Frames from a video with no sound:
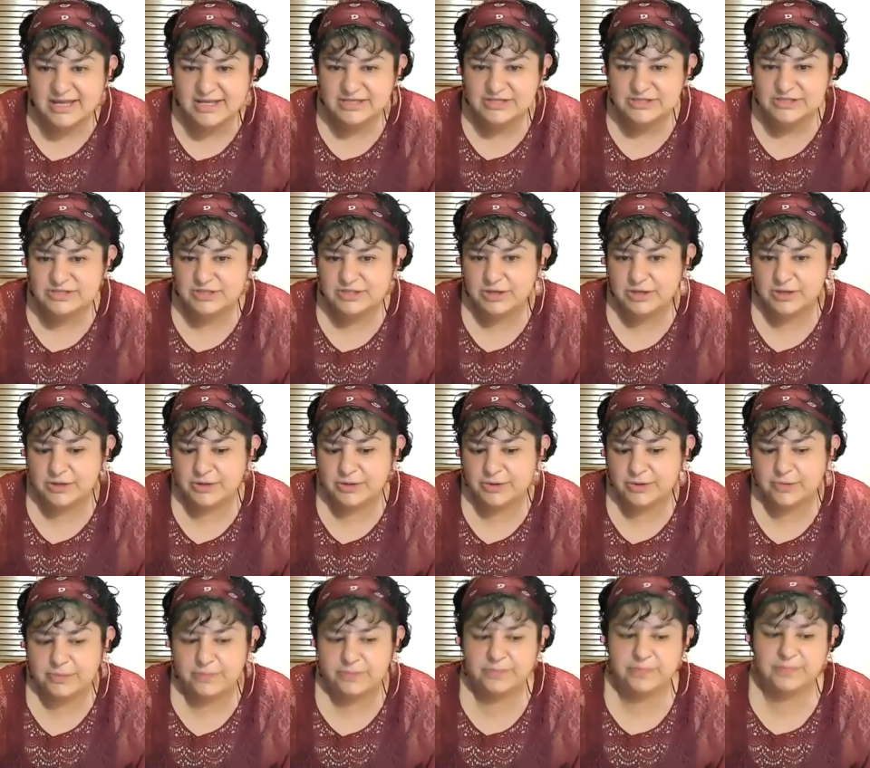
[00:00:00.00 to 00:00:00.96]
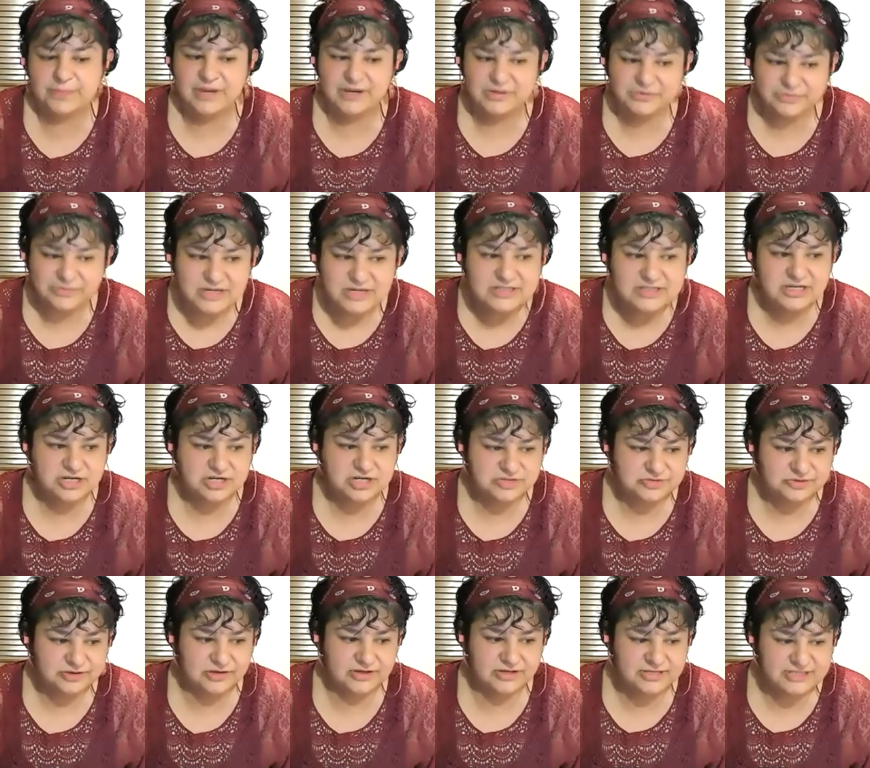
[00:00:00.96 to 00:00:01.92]
So my research
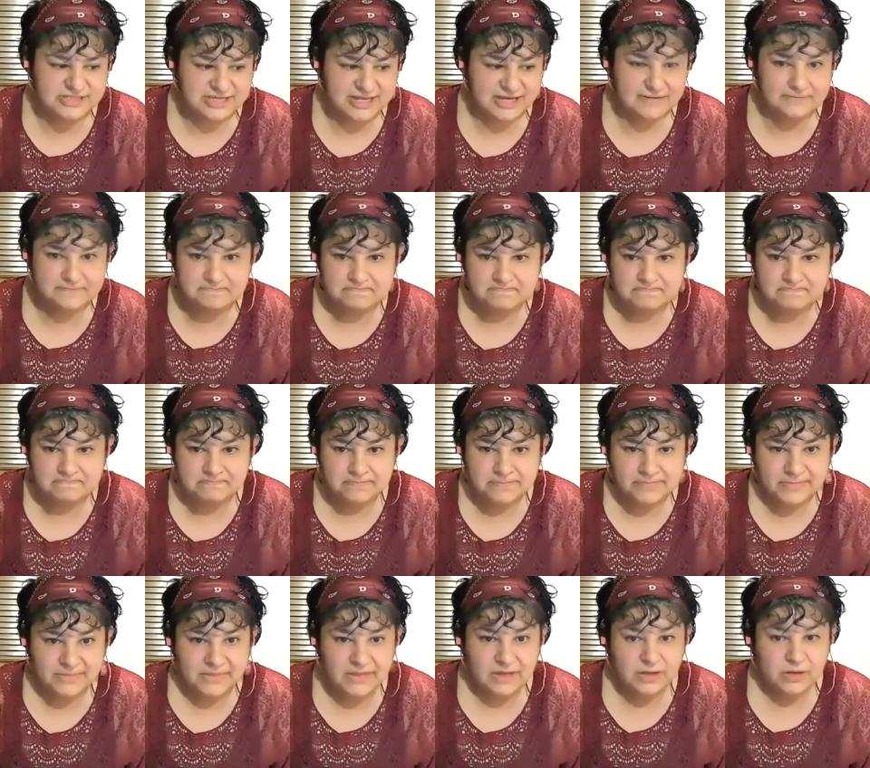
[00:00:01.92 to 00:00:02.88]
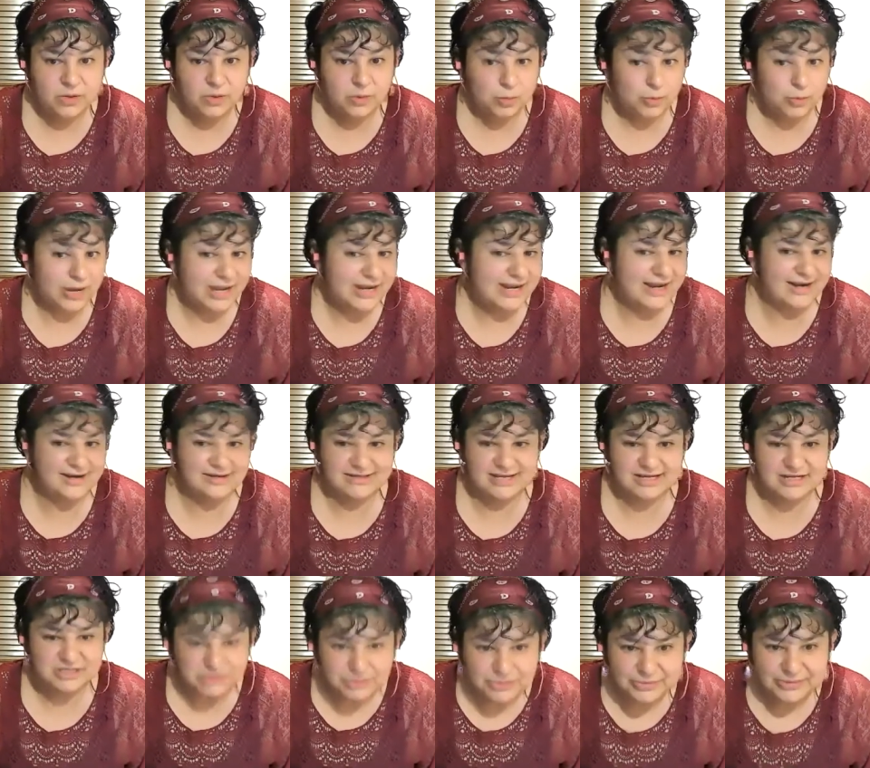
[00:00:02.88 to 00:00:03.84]
focuses on what are
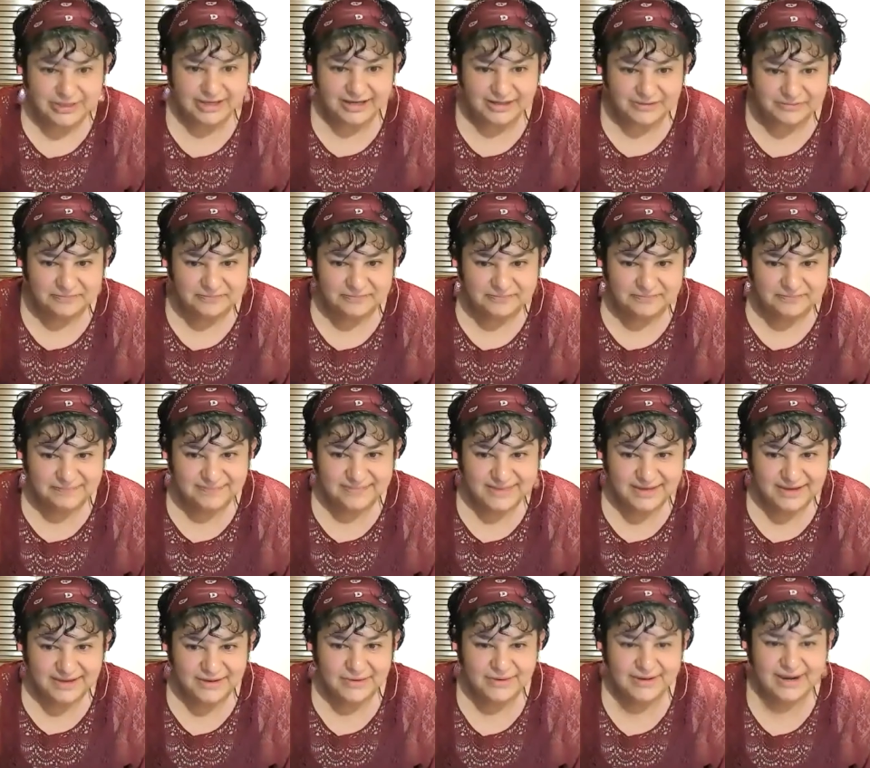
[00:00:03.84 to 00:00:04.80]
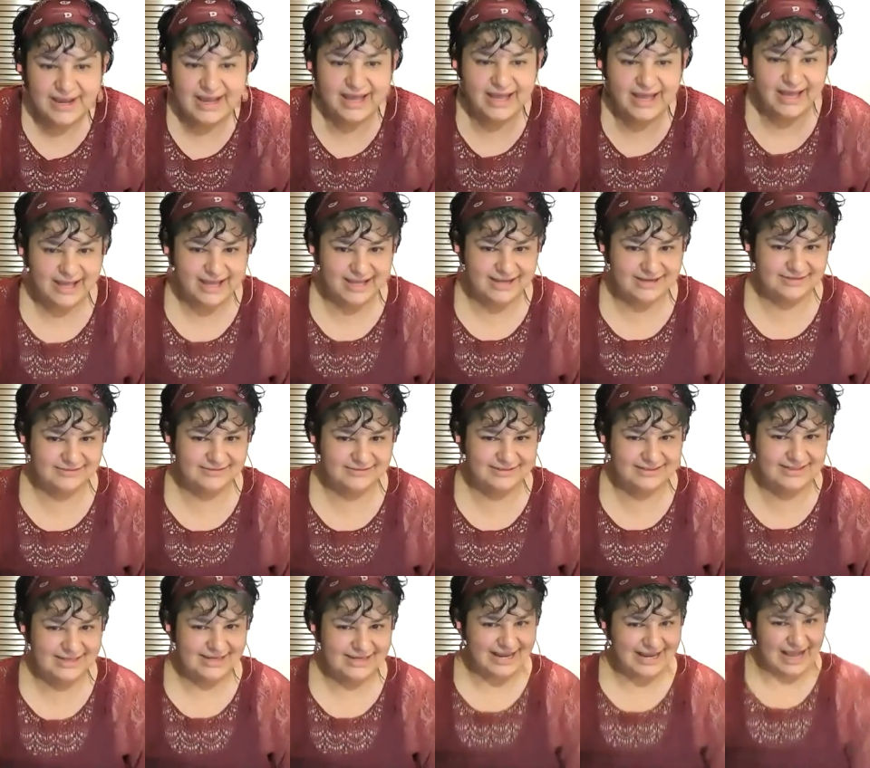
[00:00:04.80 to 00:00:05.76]
they doing and
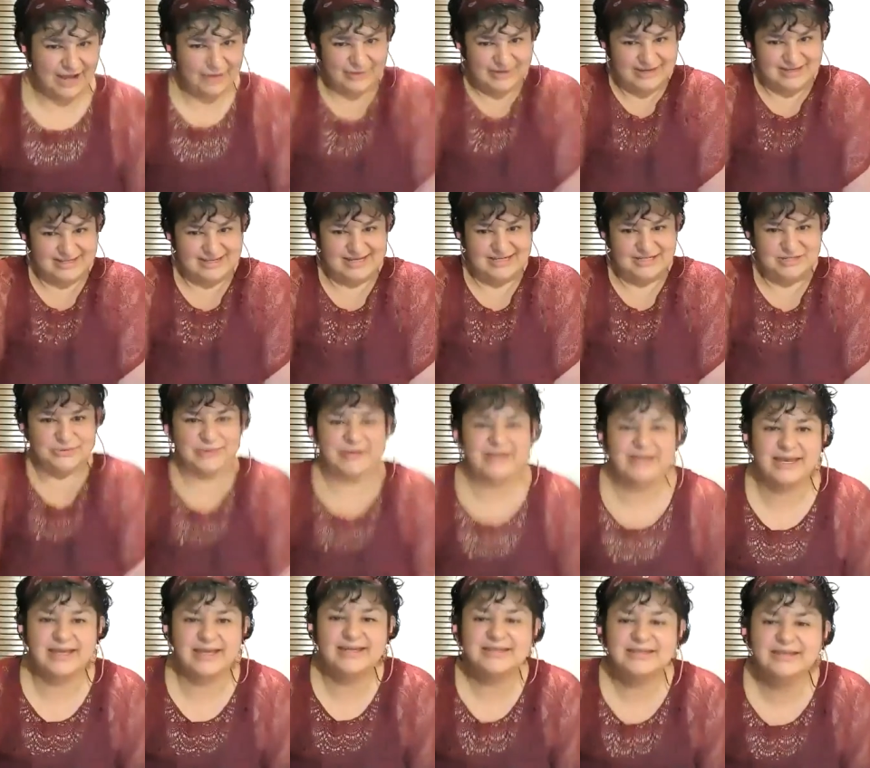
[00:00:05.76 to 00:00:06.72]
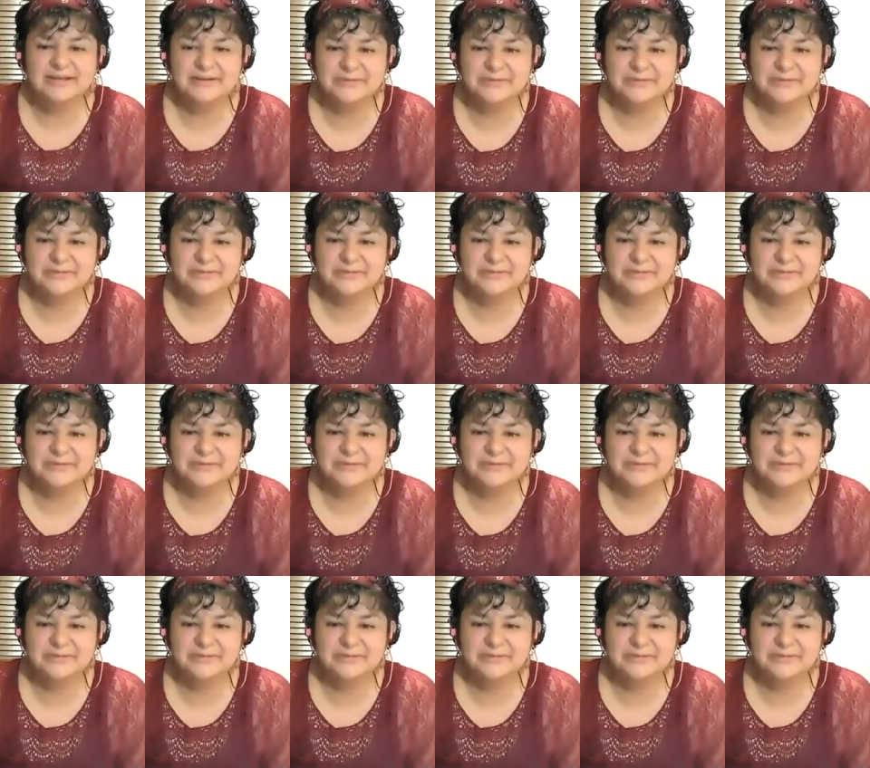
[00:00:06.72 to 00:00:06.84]
how are they doing it?